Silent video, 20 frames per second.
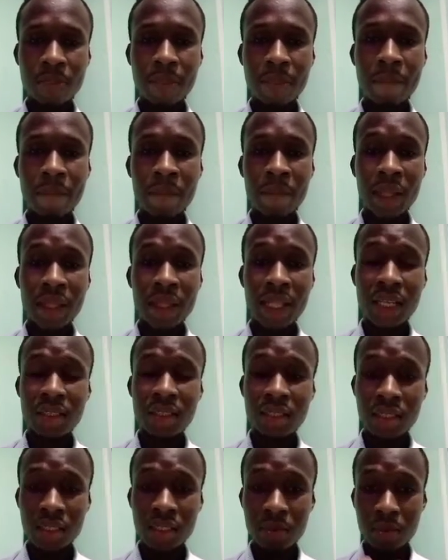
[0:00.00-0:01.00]
that is
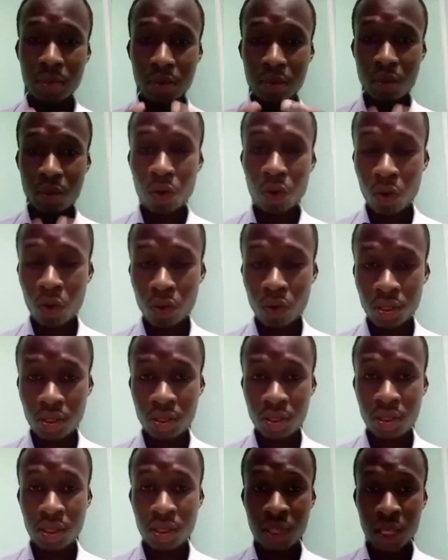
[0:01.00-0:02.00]
able to cause
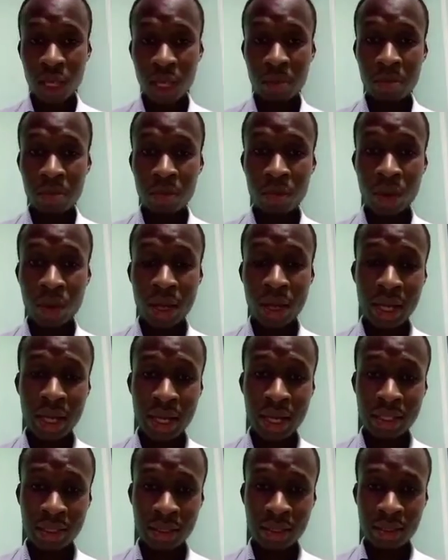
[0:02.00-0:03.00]
rhinitis,
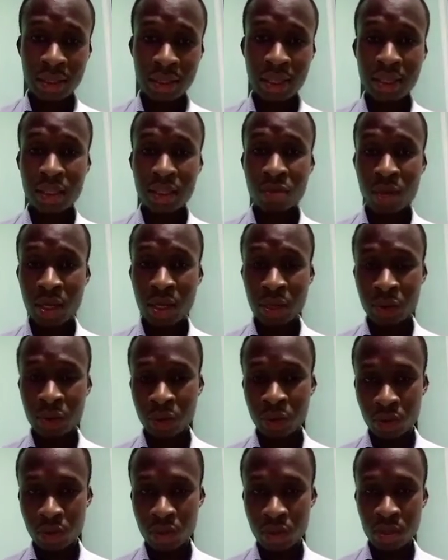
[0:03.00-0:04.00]
that is running nose,
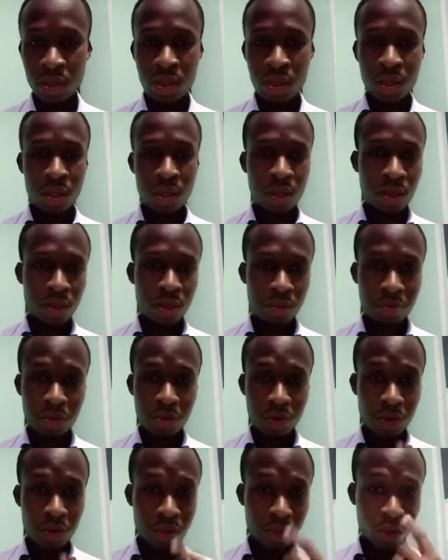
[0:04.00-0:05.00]
because the
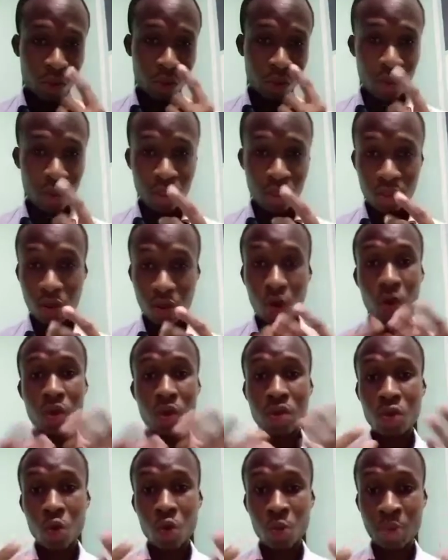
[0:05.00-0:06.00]
nose is always
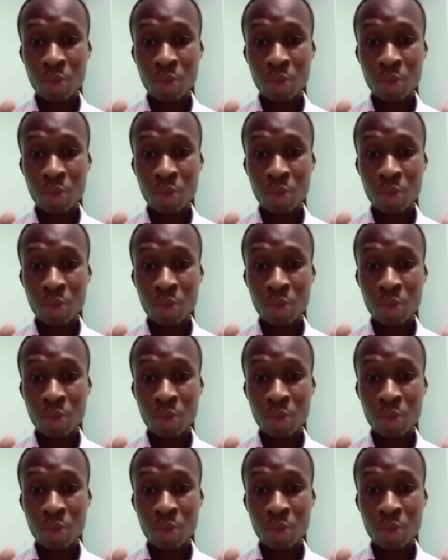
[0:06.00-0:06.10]
open,